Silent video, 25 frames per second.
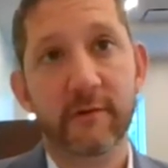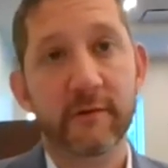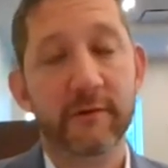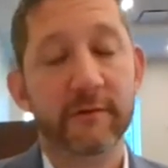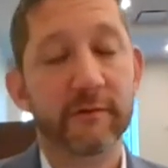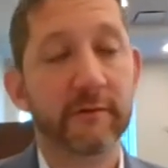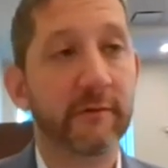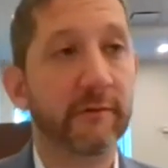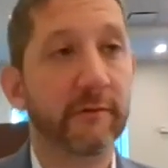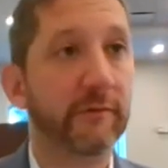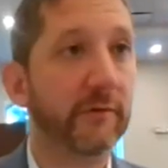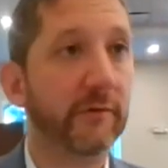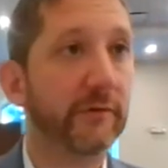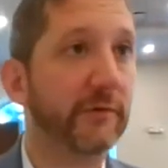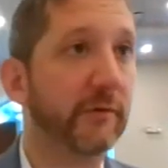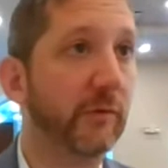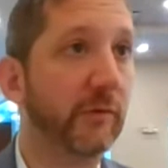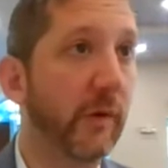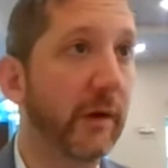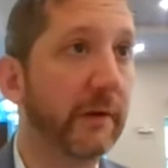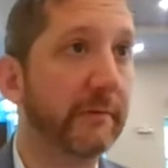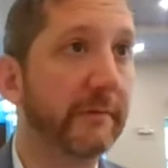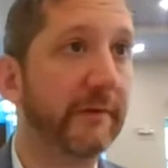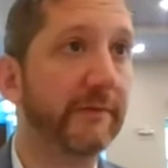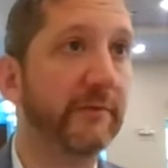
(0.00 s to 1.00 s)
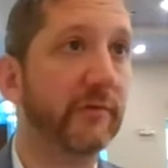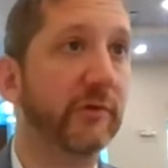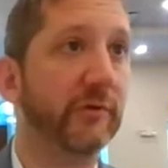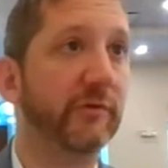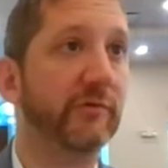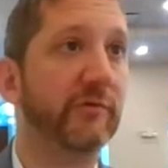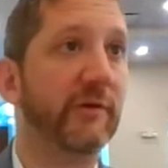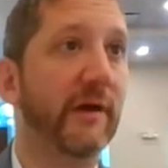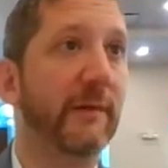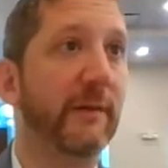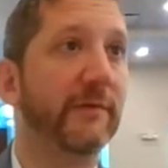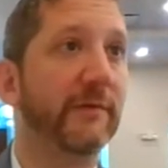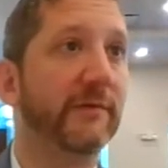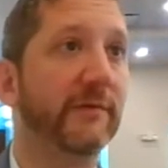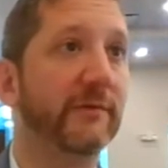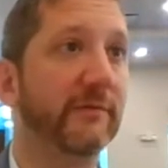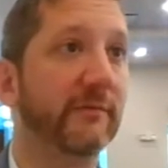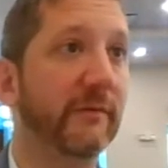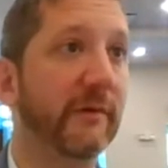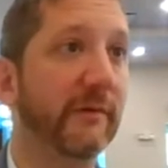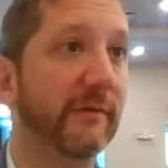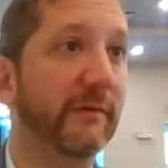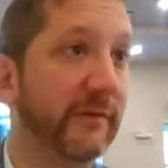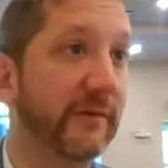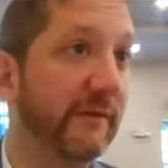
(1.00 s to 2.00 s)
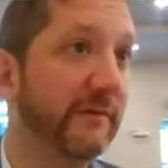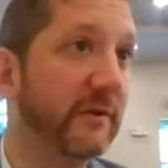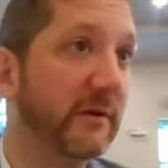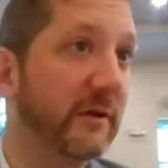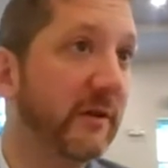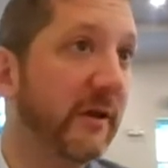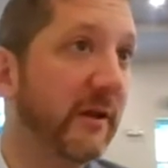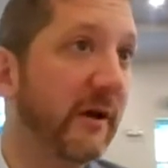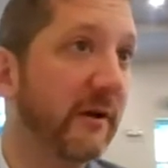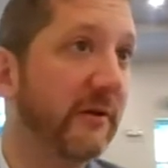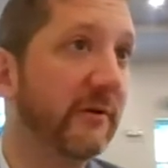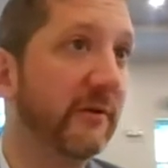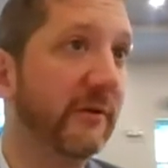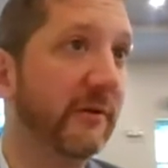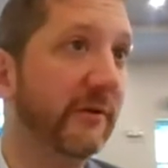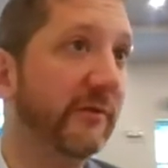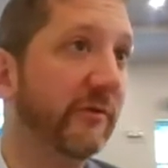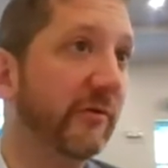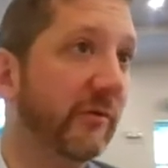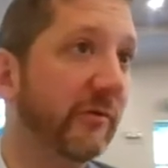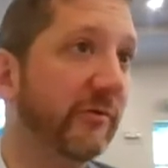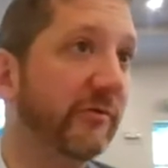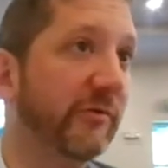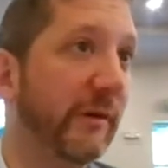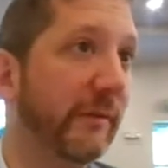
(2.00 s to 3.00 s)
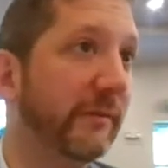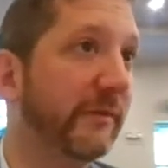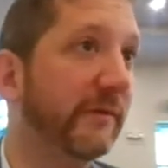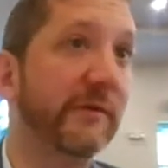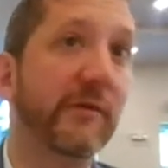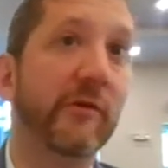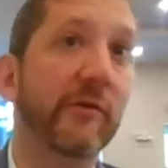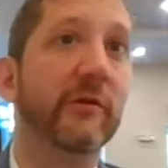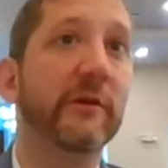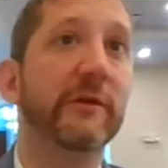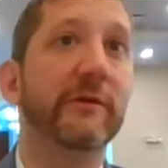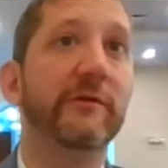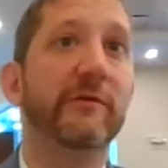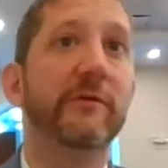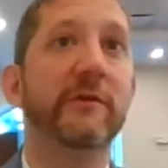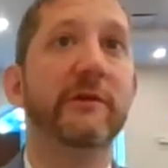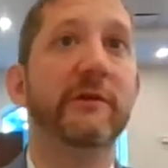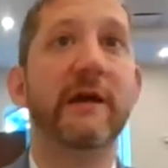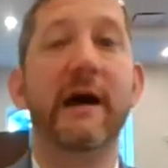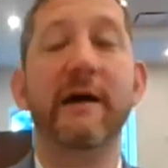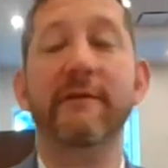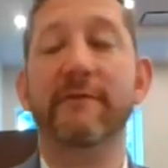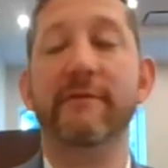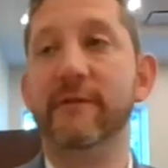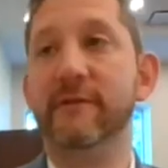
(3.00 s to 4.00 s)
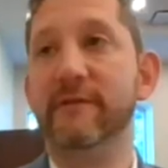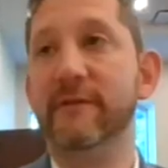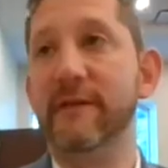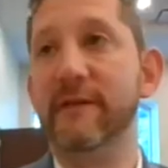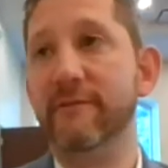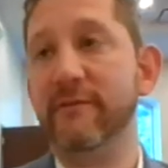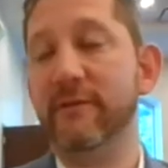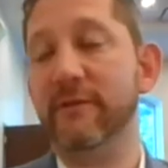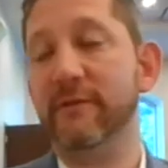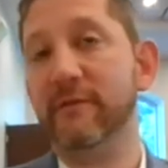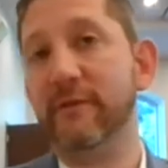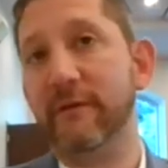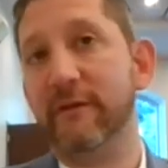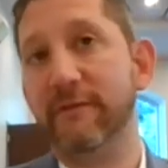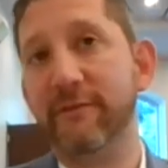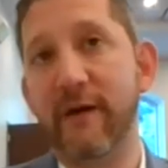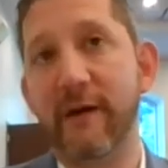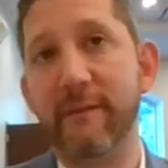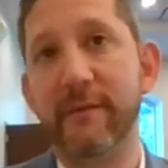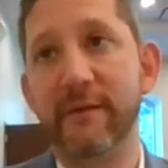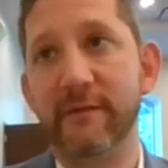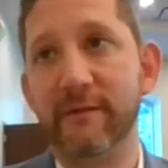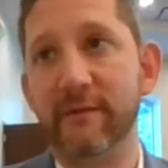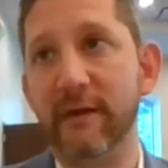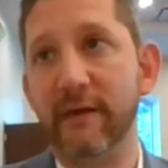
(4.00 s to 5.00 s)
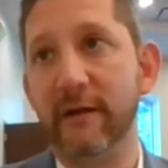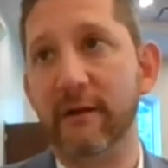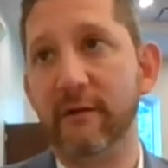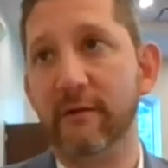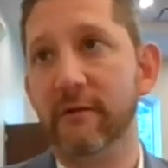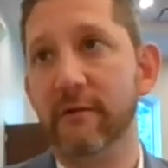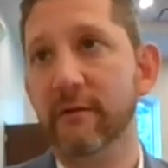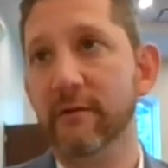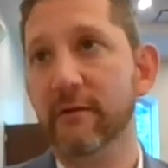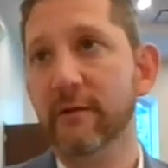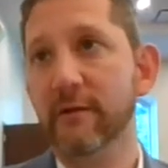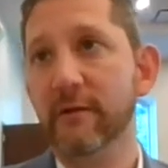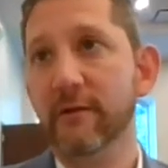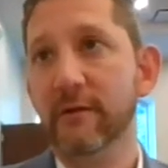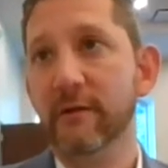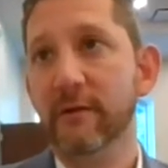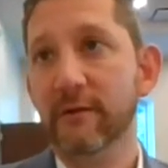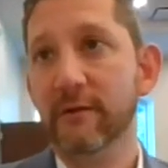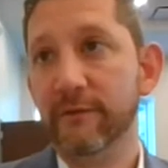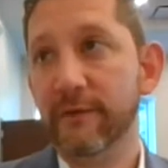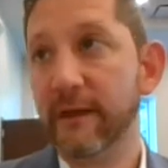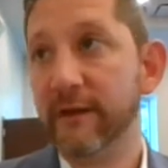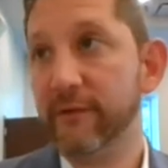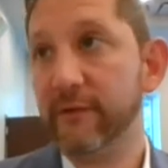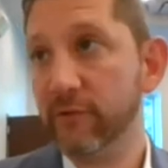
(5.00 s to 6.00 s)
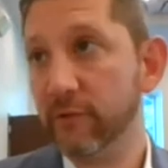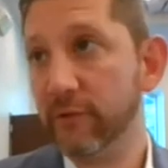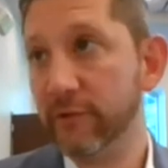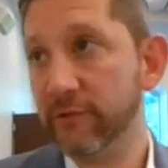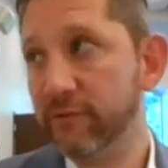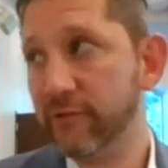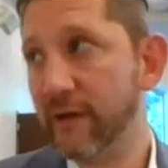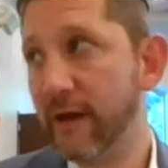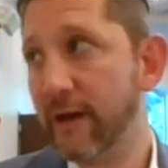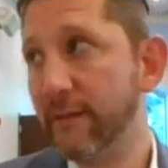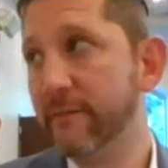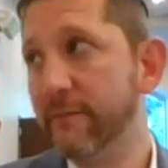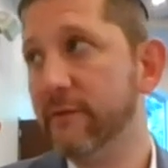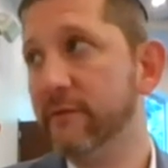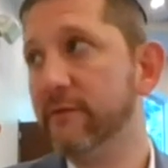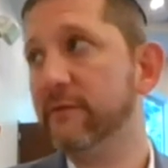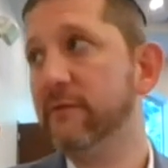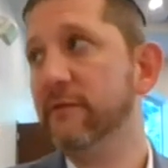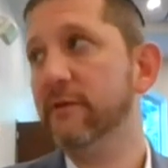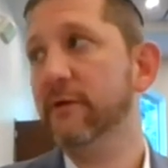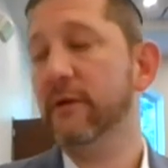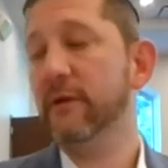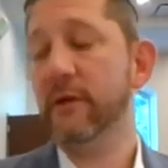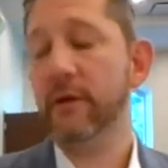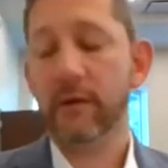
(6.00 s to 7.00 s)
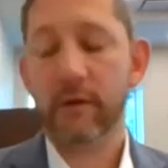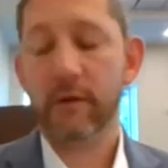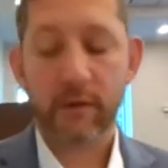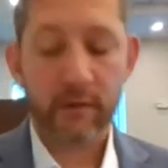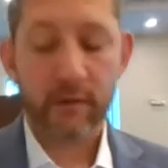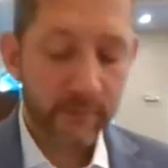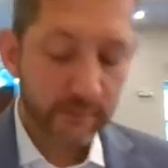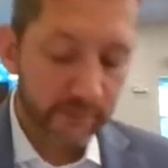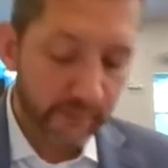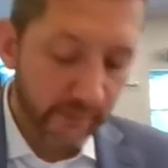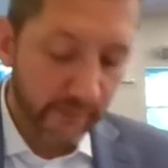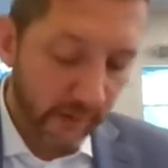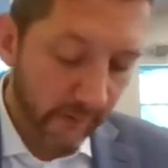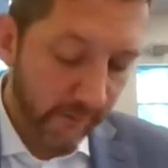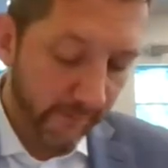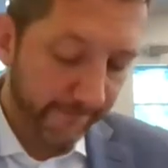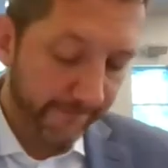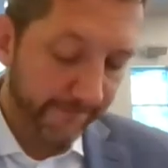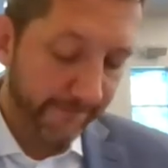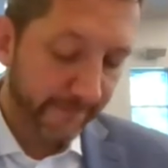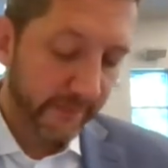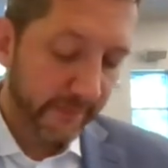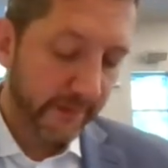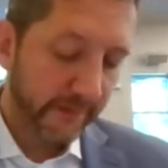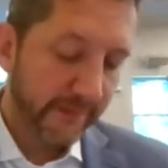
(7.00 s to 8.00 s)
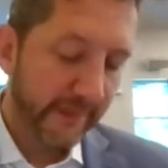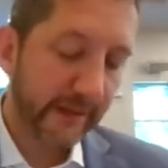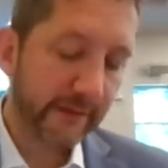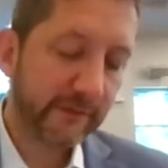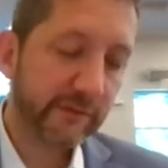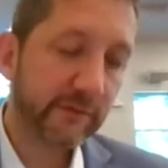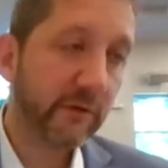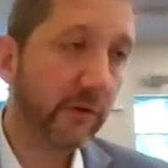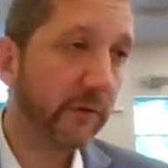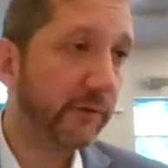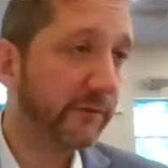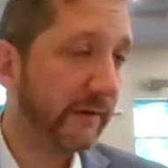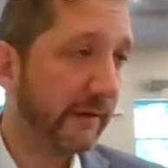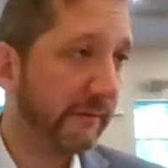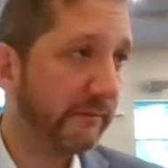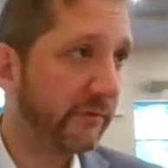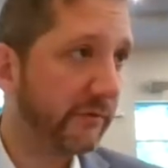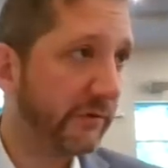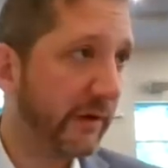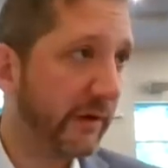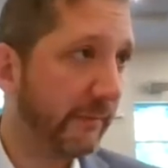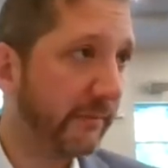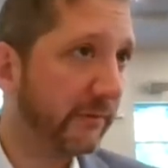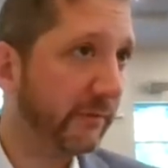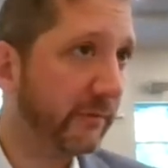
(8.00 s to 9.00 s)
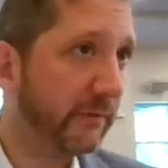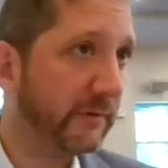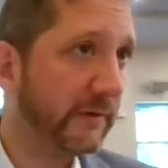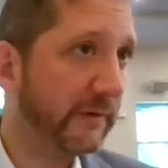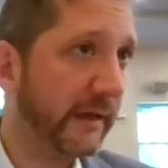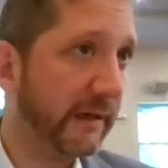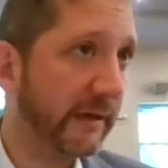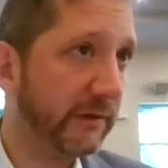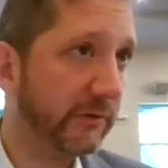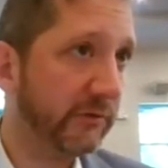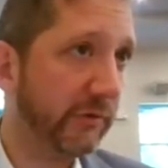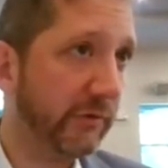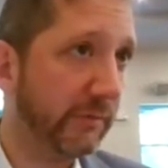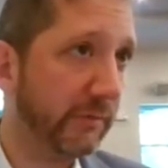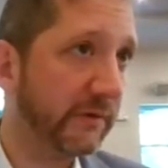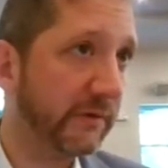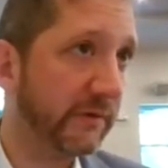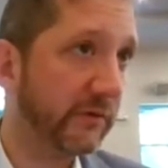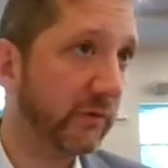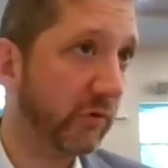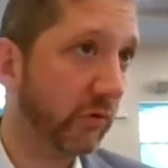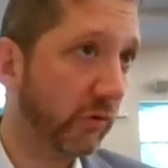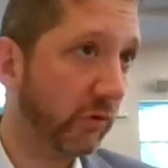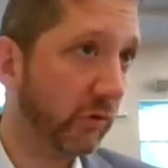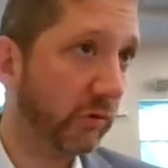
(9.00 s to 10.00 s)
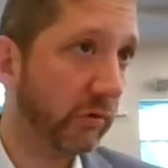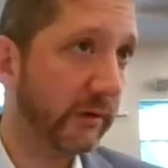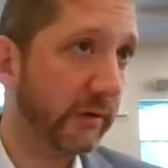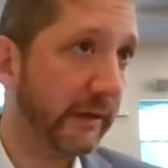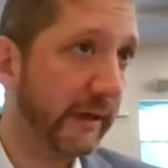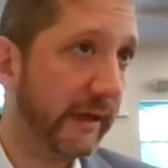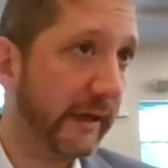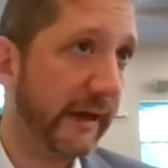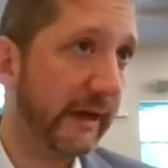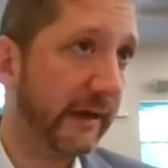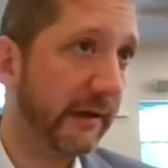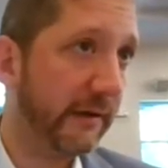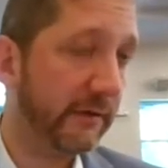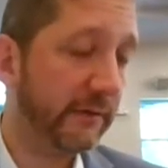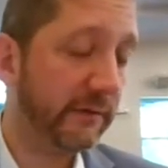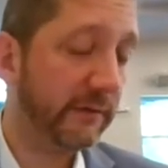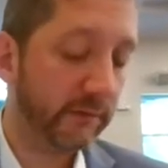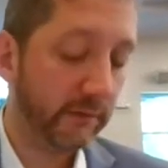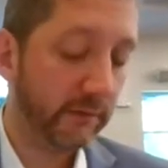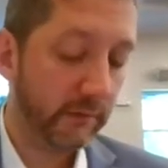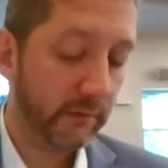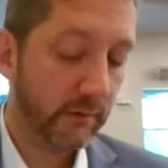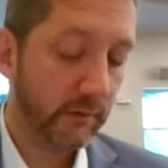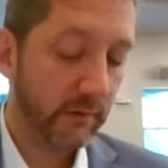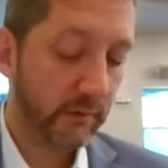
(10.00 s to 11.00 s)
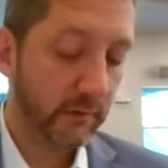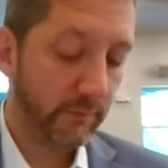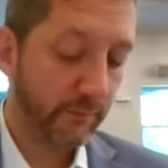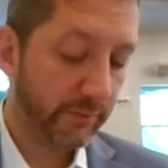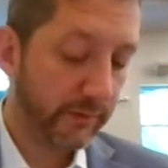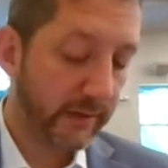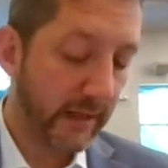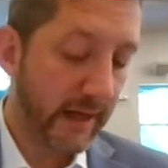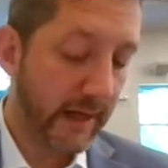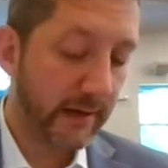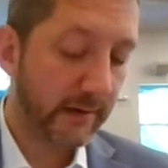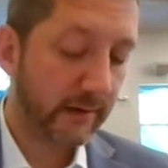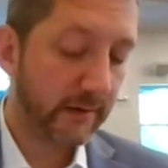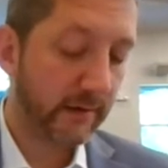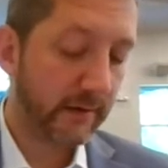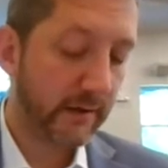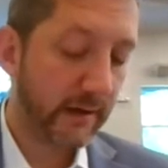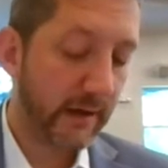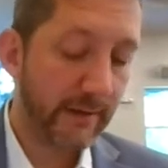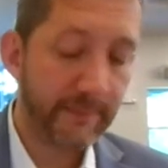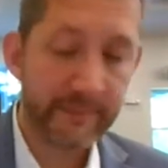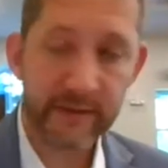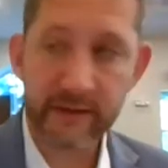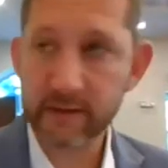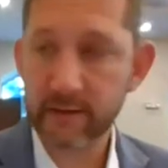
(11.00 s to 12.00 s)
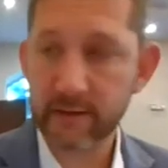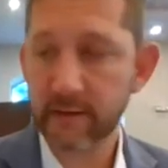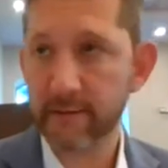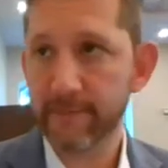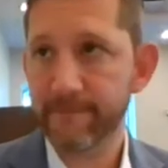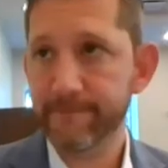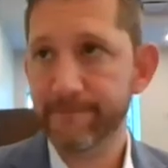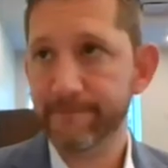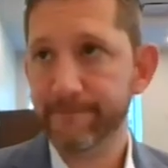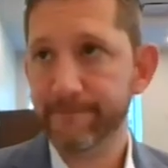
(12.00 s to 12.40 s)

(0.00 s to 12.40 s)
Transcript: So everyone's like, why don't we have early Shabbos? We have 7 o'clock is early Shabbos. The earliest you could daven is 7. It's like 5 minutes later. So that is early Shabbos. So that's Tosefes Shabbos. We take in Shabbos as early as Plag Hamincha.